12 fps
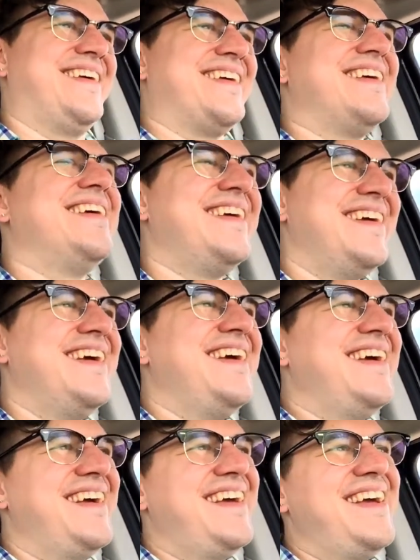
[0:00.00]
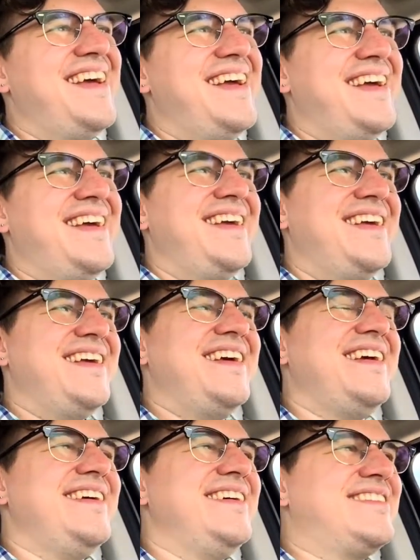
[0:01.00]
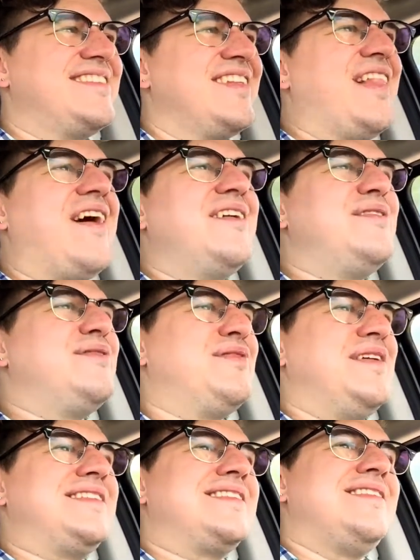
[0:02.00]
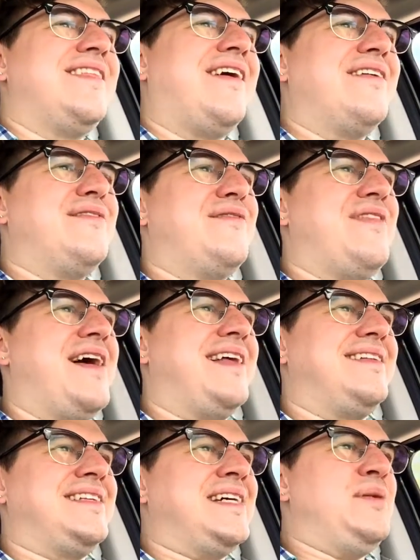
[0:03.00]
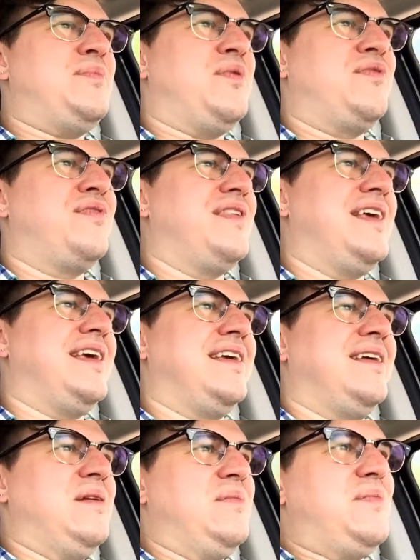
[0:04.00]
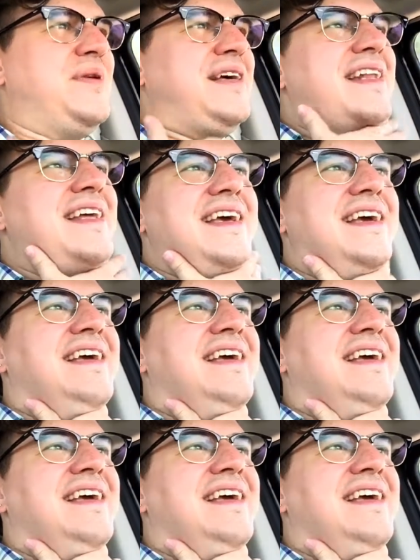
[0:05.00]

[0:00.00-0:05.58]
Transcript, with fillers: it it's a lot of it's a lot of that type of thing, but